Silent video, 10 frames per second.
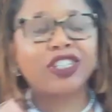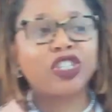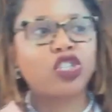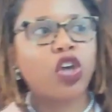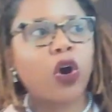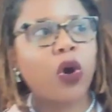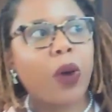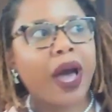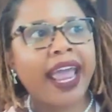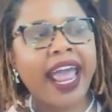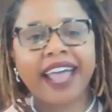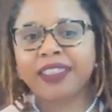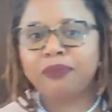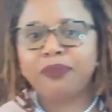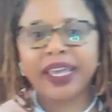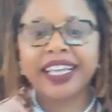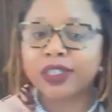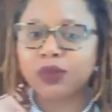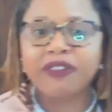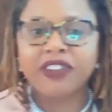so I had the
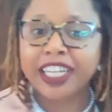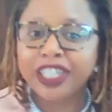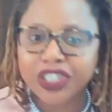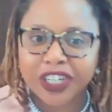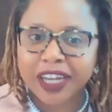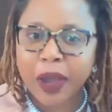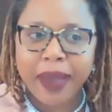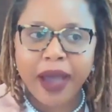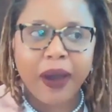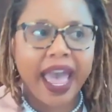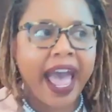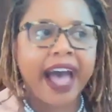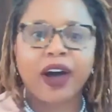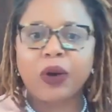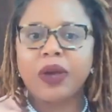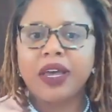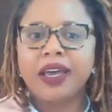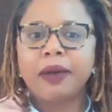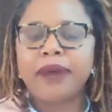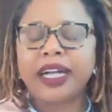biggest revelation about how
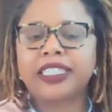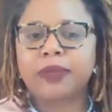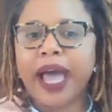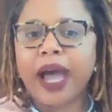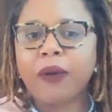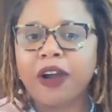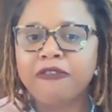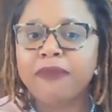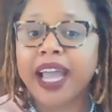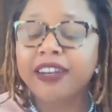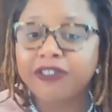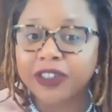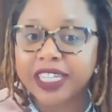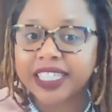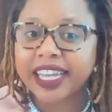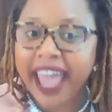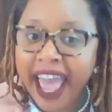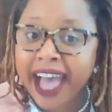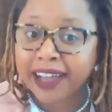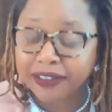much the power of mindfulness could
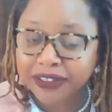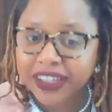have,